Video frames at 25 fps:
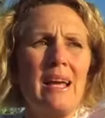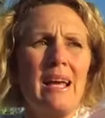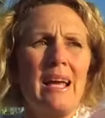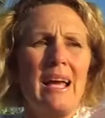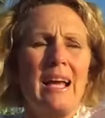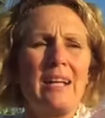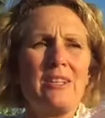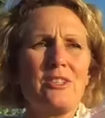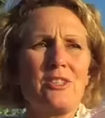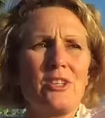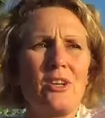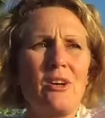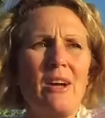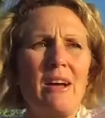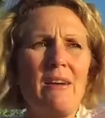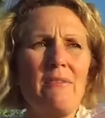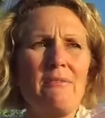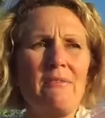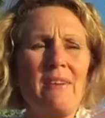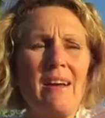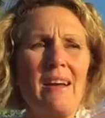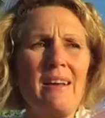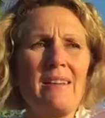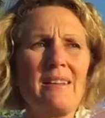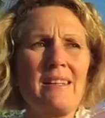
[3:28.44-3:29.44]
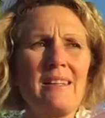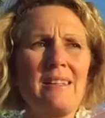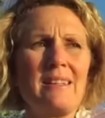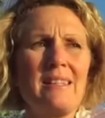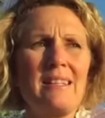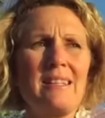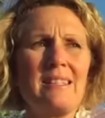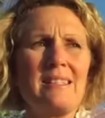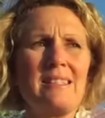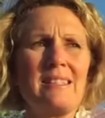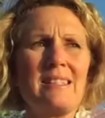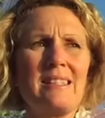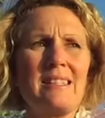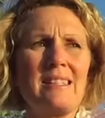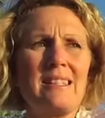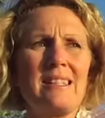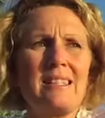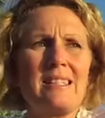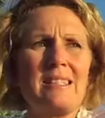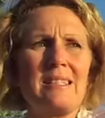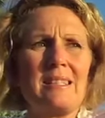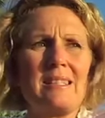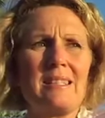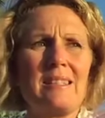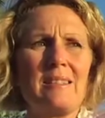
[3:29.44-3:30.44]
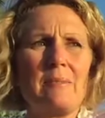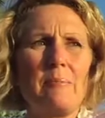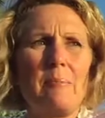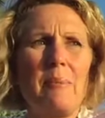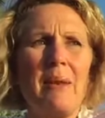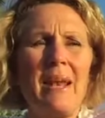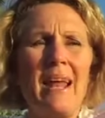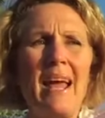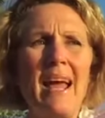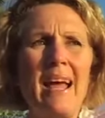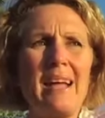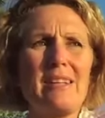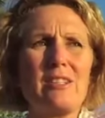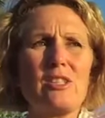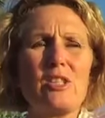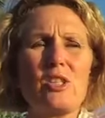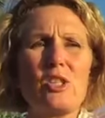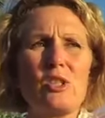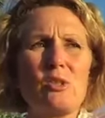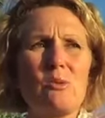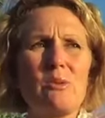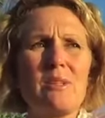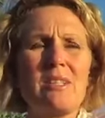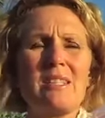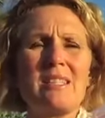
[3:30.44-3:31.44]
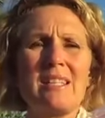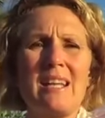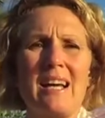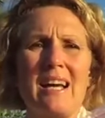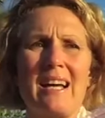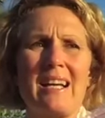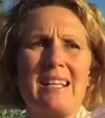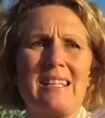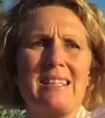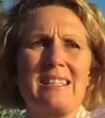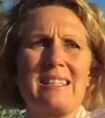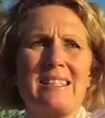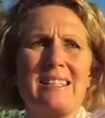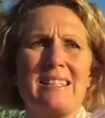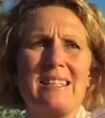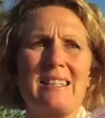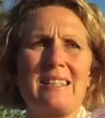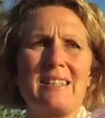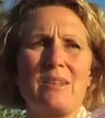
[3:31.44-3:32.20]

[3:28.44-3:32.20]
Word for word: And so I found that these, these planned suicides,